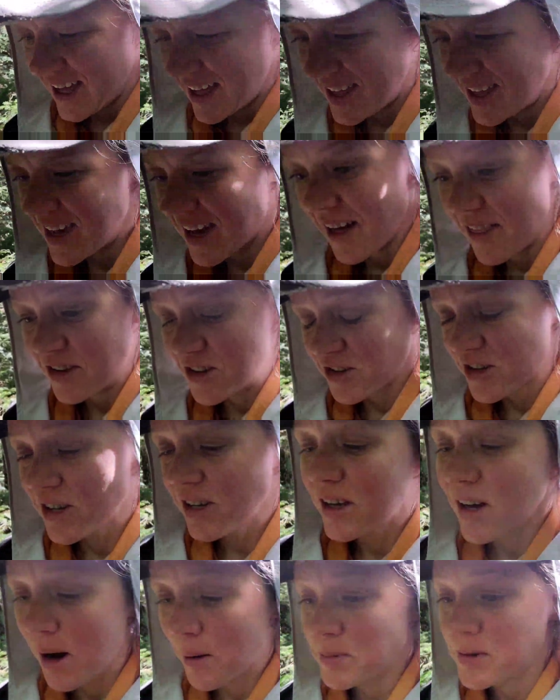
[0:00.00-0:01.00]
Yeah, the trail
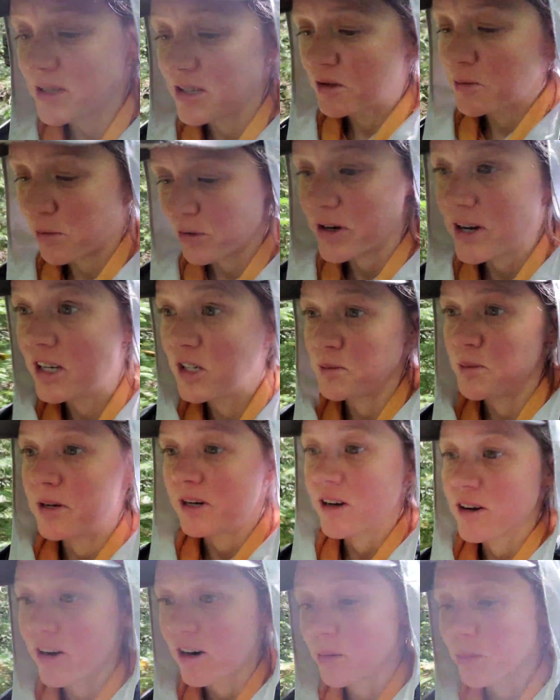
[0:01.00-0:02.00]
up to this point has been
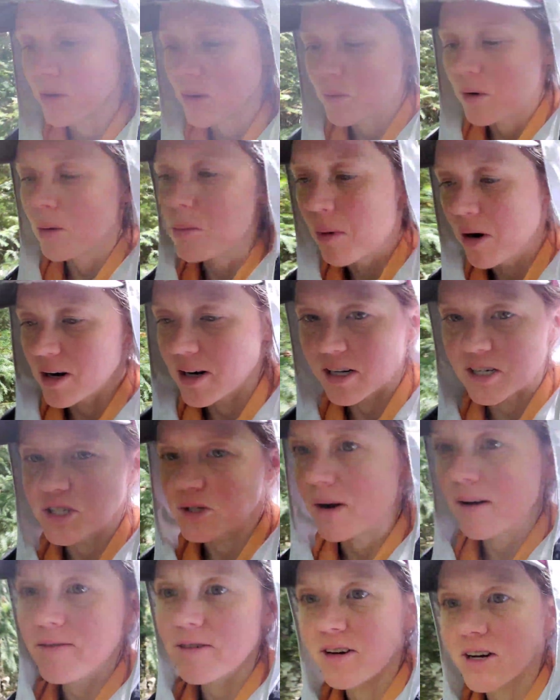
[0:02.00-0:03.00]
incredibly well marked, so
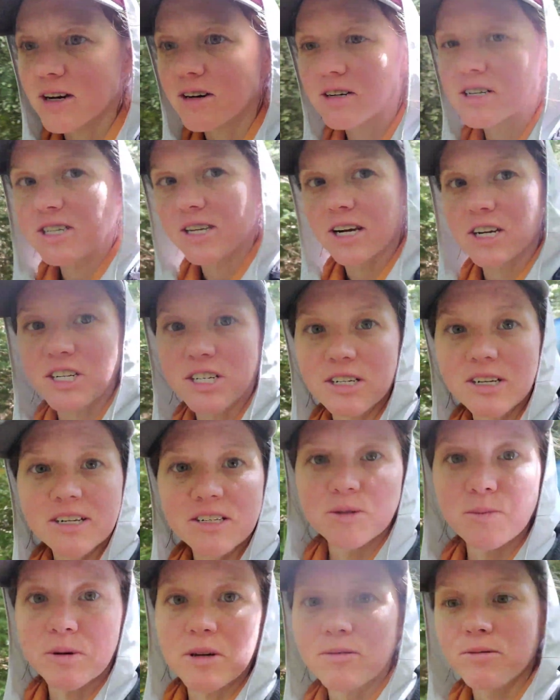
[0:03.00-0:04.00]
every intersection
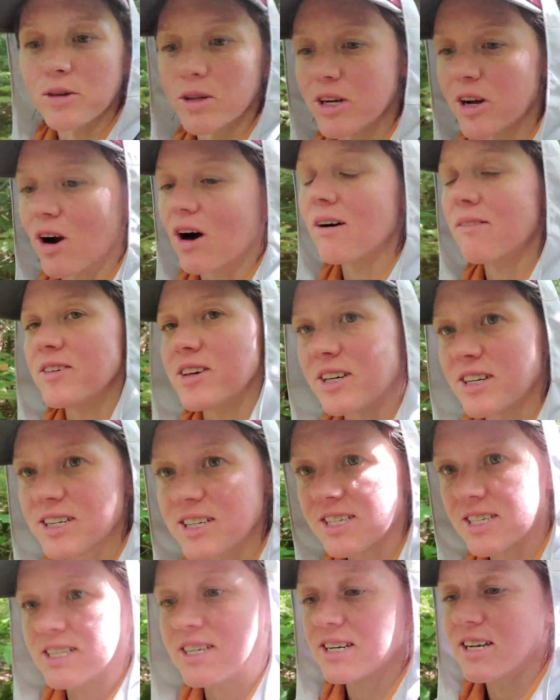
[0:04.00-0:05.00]
has been really
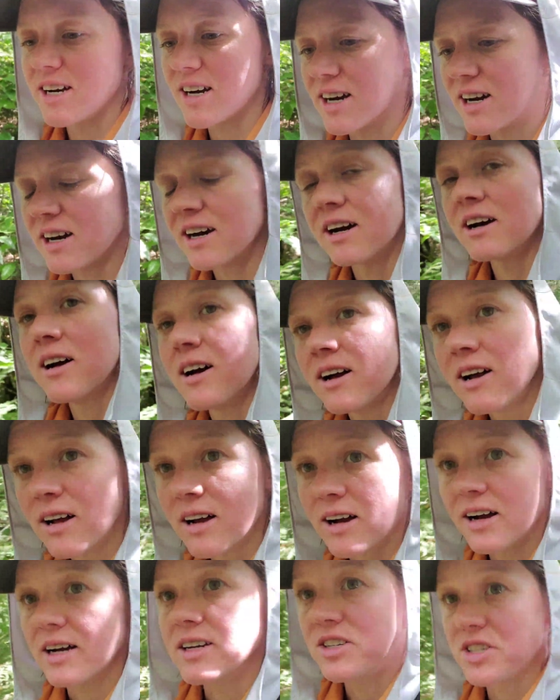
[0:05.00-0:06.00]
obvious, and
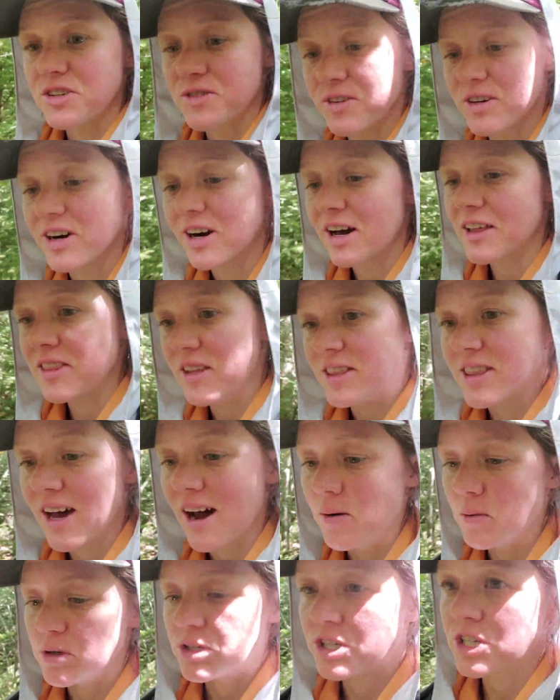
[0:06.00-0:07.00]
I just forgot that
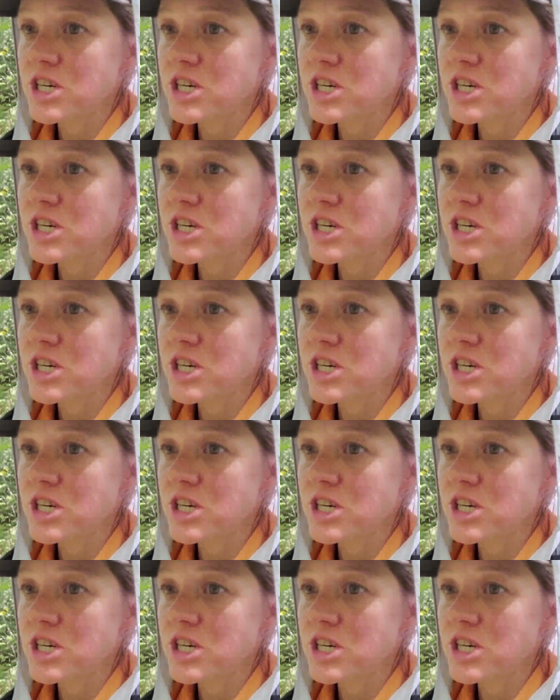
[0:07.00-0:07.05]
that would